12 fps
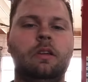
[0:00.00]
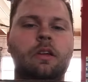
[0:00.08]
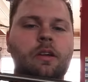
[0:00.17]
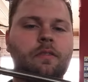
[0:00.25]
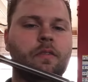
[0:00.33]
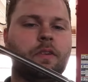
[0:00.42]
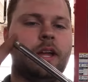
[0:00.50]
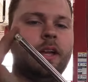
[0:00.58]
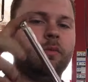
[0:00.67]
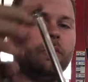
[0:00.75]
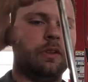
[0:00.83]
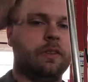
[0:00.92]
have never
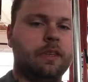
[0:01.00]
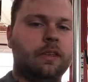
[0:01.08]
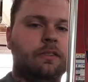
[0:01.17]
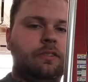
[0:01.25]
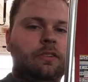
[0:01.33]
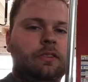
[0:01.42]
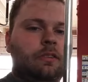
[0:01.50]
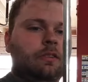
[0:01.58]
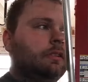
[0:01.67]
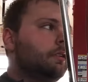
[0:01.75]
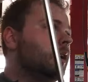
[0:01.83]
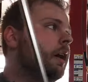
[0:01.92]
had one of these,
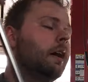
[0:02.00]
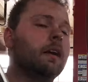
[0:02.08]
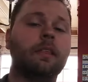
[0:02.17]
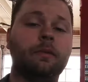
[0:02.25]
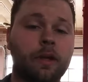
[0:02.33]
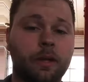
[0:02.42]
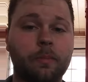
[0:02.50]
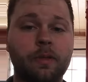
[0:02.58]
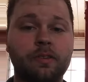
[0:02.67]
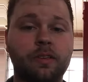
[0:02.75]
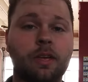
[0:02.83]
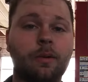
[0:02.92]
I highly
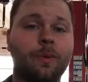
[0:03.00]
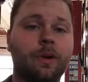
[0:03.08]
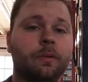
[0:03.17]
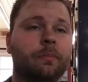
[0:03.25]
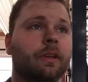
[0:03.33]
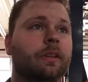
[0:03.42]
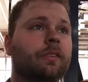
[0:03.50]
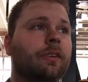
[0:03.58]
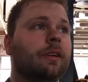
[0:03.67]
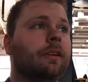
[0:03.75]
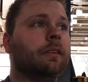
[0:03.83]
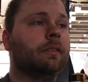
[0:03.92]
recommend you get one because
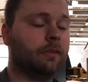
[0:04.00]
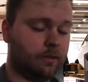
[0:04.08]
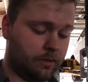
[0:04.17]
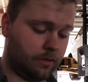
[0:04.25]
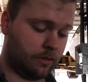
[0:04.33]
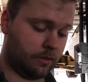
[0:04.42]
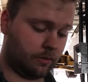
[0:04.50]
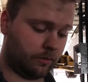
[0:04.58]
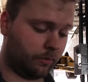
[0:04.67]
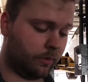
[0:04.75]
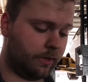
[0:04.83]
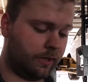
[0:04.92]
they're
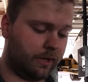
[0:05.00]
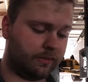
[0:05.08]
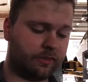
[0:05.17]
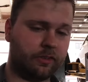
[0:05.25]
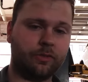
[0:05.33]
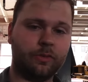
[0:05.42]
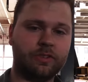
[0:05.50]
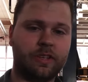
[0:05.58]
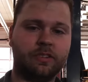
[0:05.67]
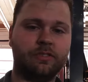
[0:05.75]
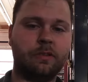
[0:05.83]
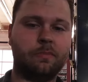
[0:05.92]
really nice. This one's
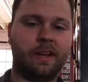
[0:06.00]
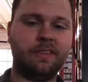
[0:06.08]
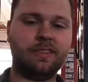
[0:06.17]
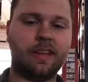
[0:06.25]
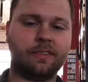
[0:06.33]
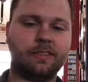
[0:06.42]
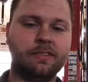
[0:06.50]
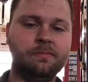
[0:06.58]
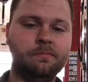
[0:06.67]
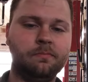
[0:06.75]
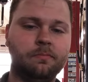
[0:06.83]
actually by Tekton.